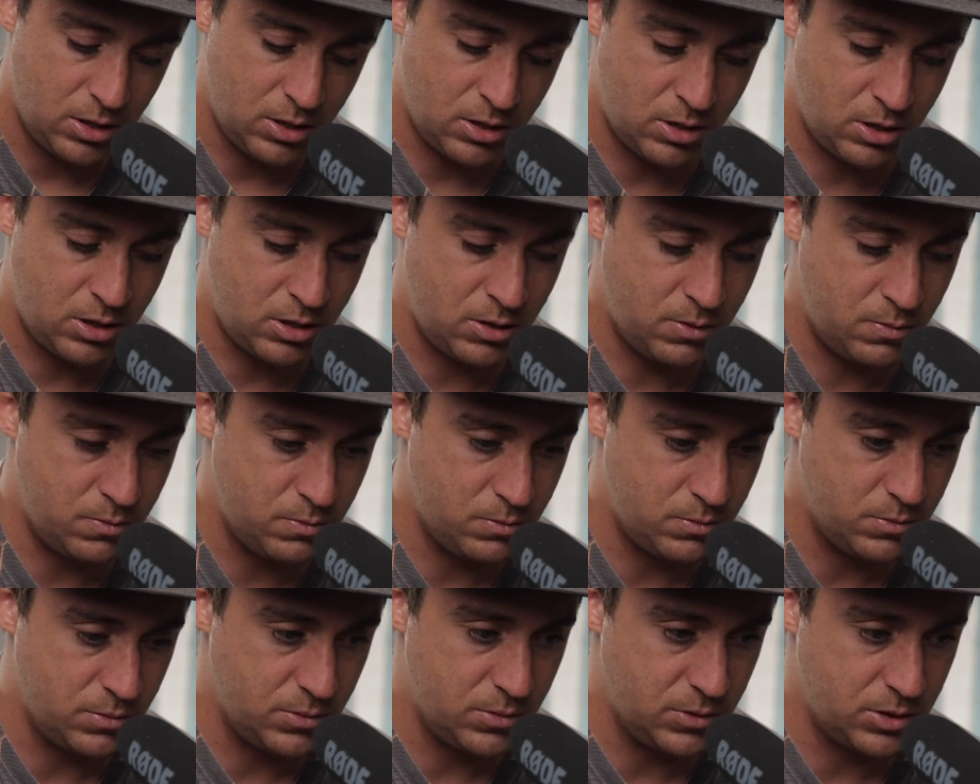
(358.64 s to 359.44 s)

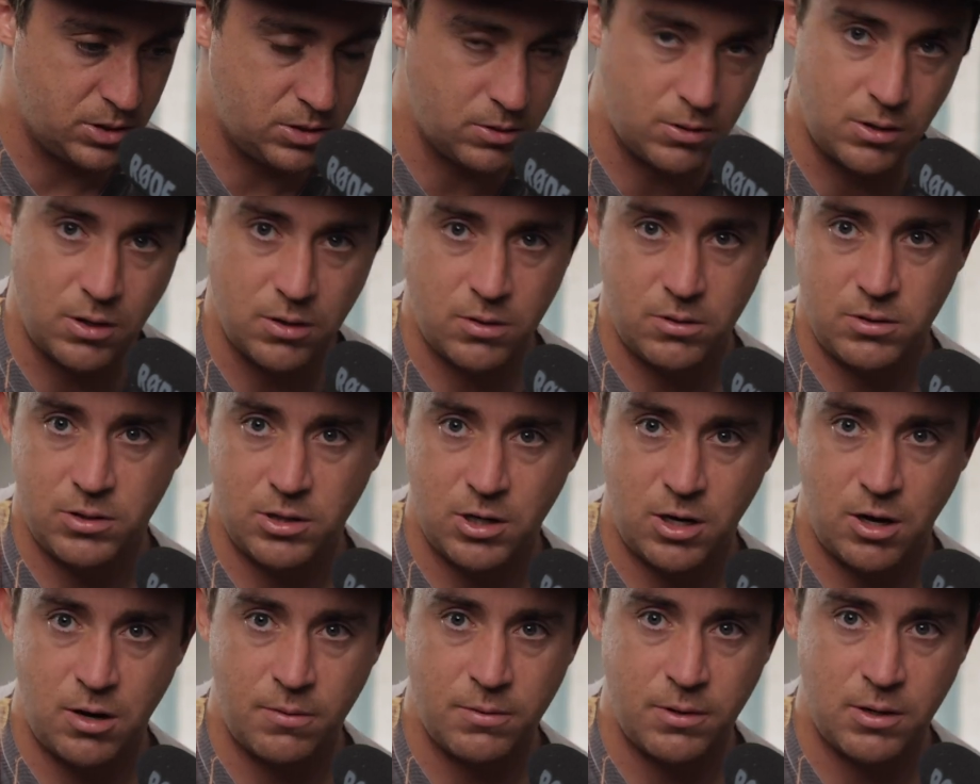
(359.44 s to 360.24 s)
So another
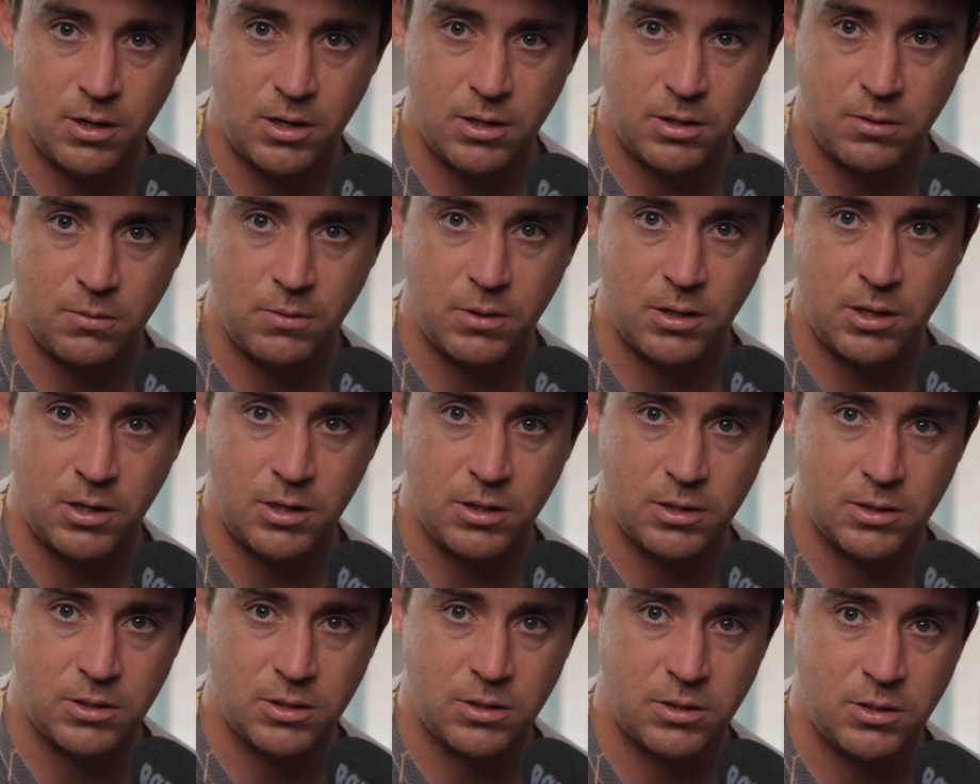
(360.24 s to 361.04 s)
job that I did with
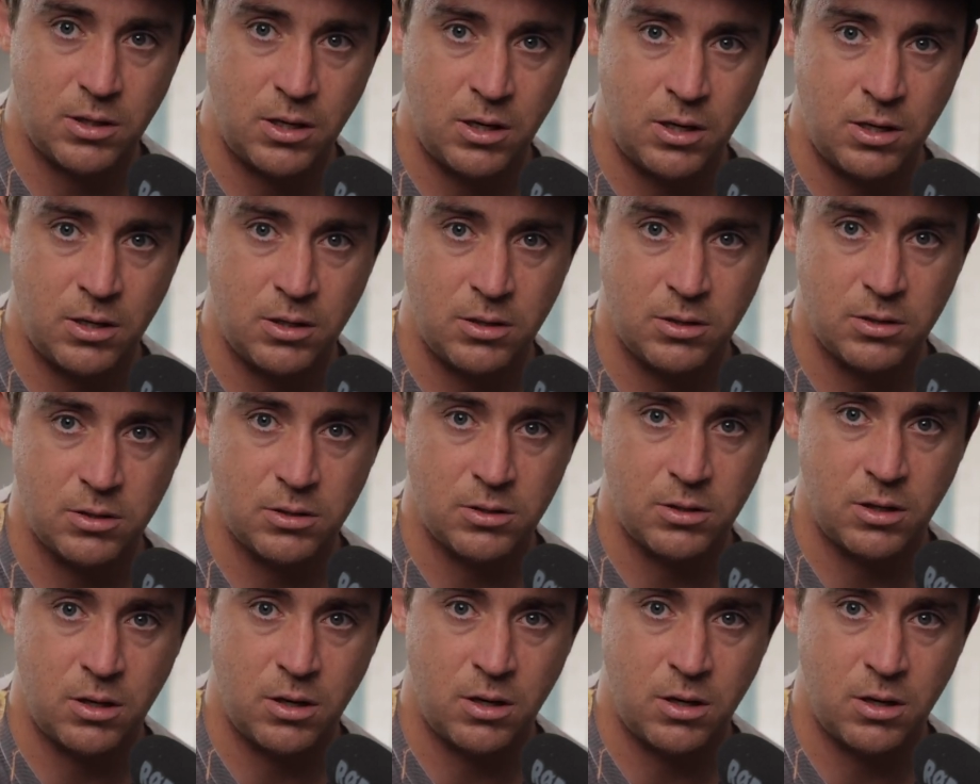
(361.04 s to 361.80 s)
this is